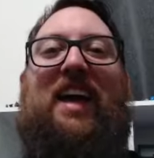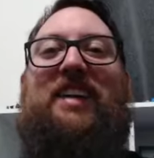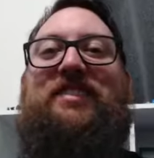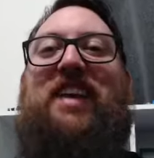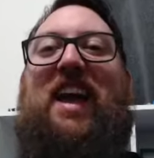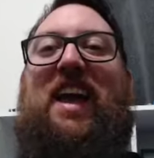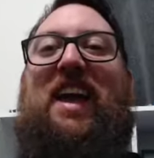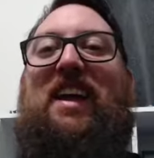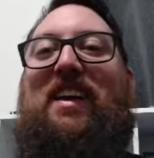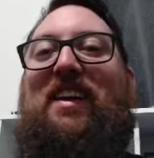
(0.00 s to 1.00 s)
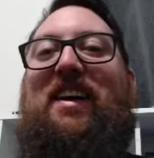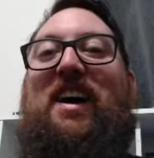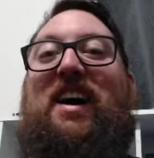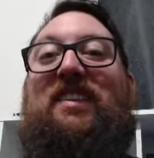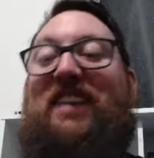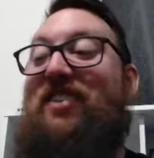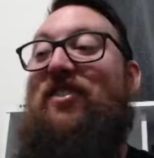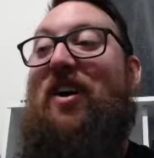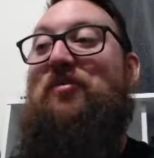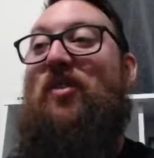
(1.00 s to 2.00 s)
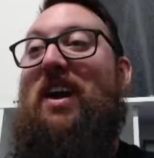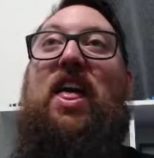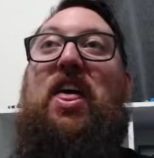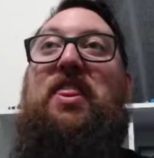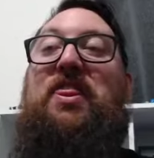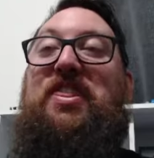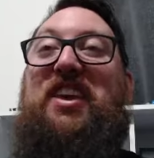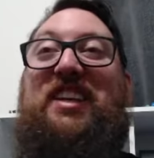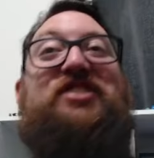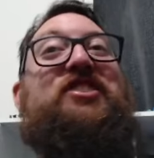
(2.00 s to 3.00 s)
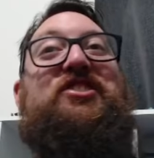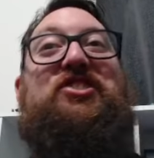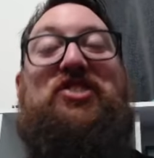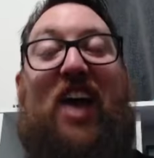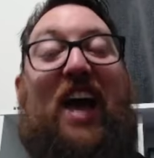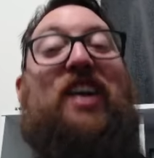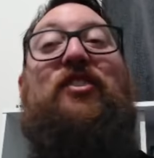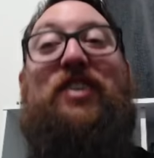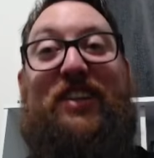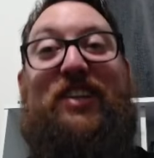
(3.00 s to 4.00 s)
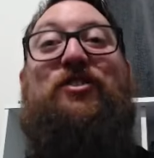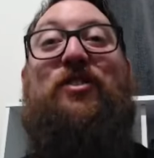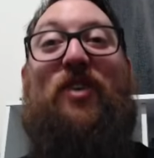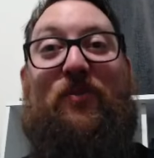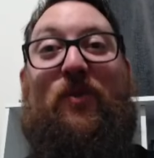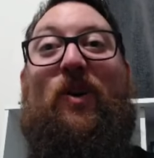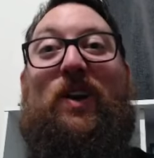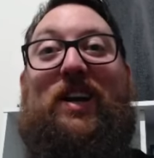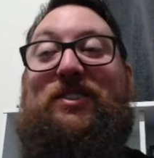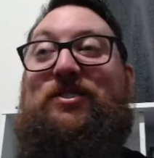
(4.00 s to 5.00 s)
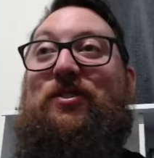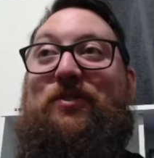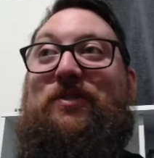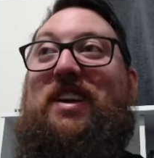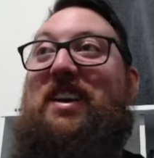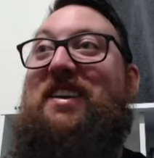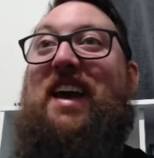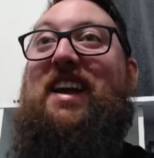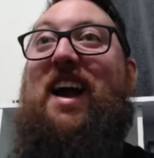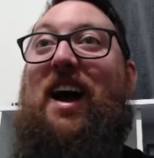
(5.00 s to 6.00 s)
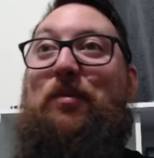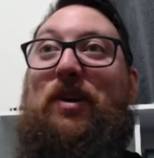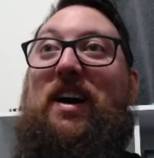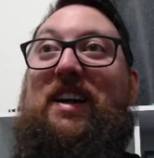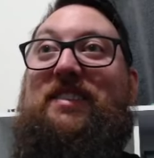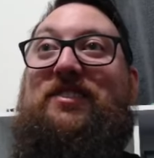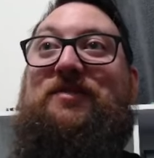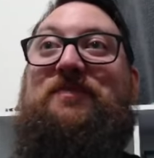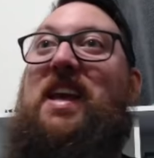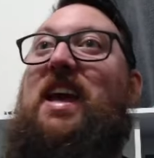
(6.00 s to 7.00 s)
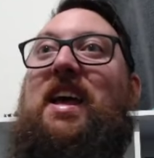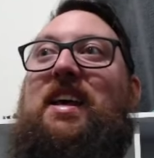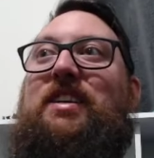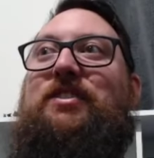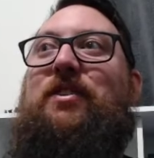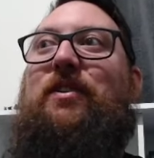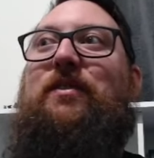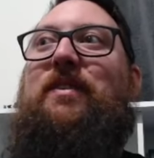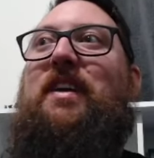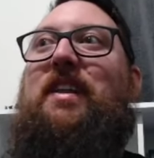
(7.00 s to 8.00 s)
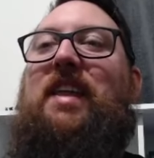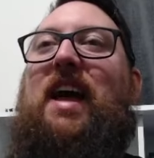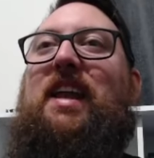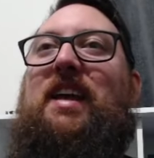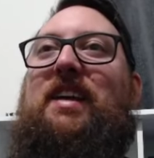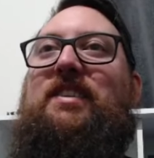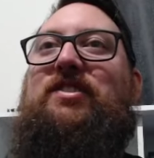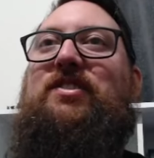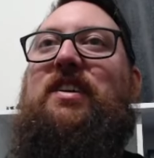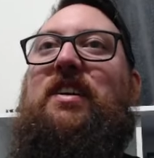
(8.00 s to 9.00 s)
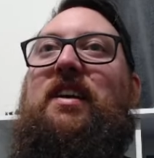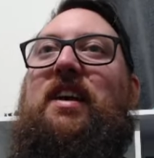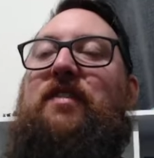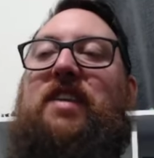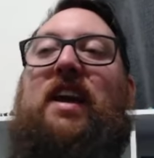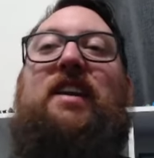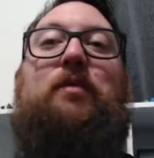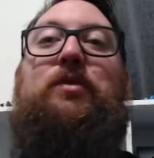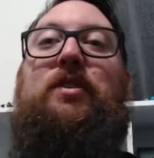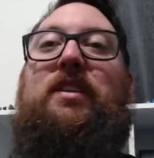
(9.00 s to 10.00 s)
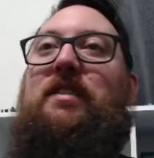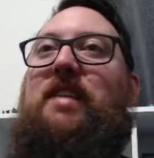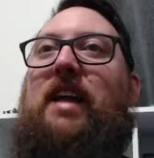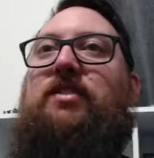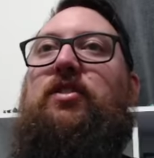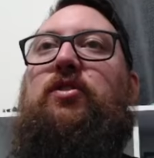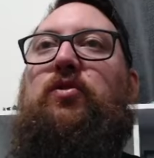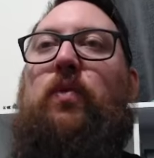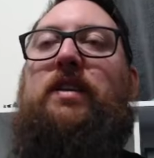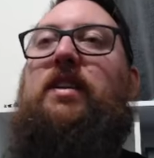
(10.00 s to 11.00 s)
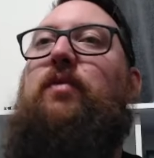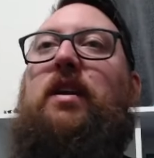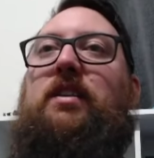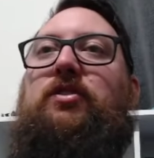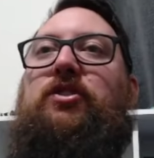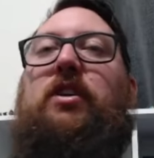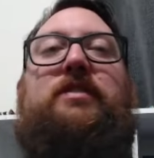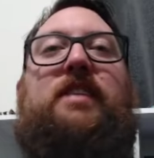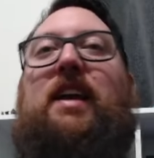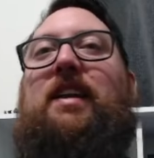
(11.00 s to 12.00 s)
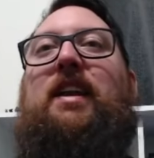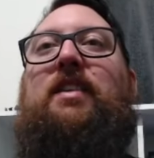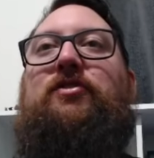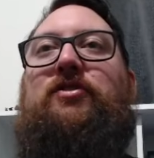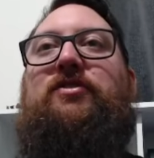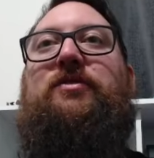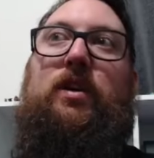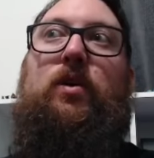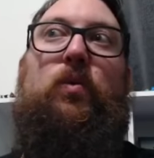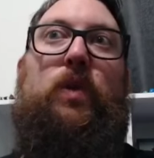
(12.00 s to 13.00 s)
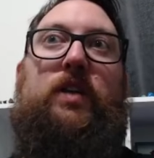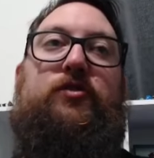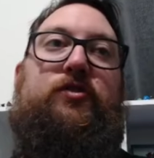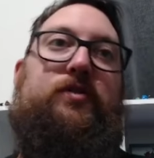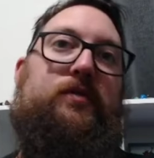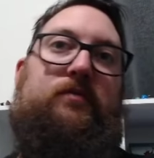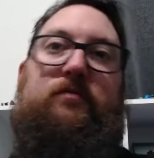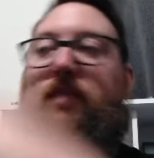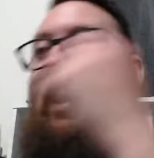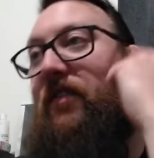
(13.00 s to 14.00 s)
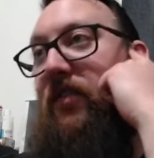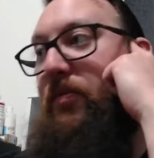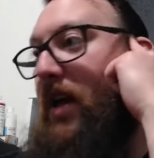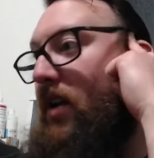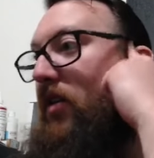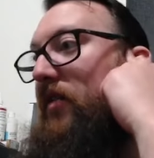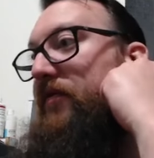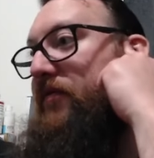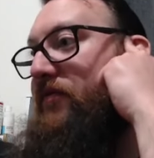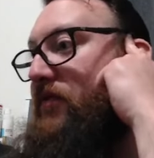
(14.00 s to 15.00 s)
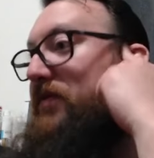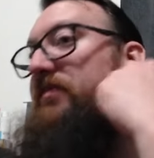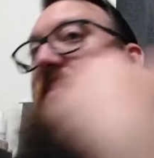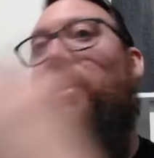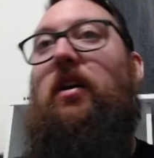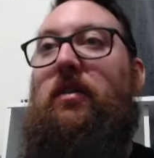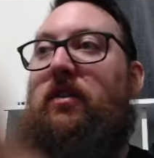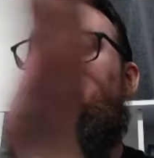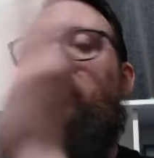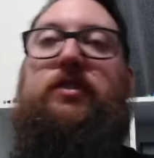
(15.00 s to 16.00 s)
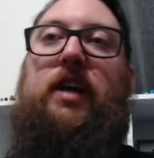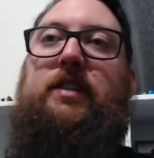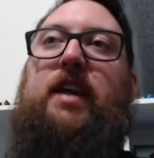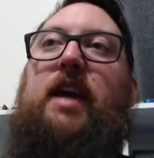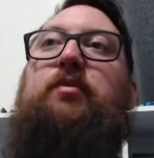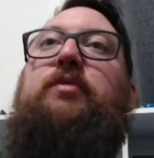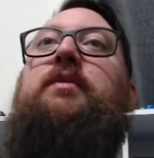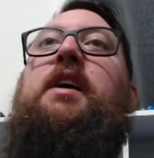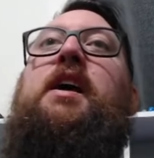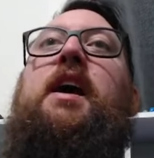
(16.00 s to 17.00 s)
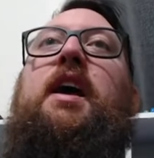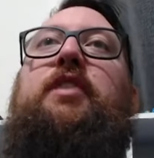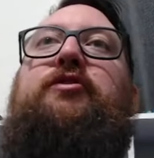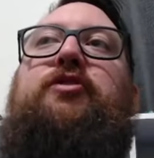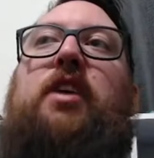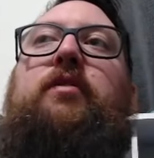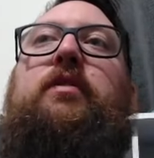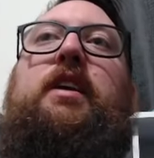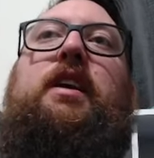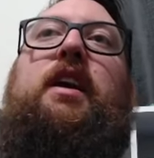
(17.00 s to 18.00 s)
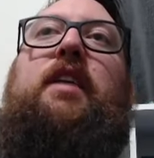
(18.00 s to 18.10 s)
a leader upgrade. This is staggeringly good on warriors who can take carbines. So that is, if you take a double unit, that's 20 rending shots at 18 inches, which even if you're playing on a full-size table, generally if they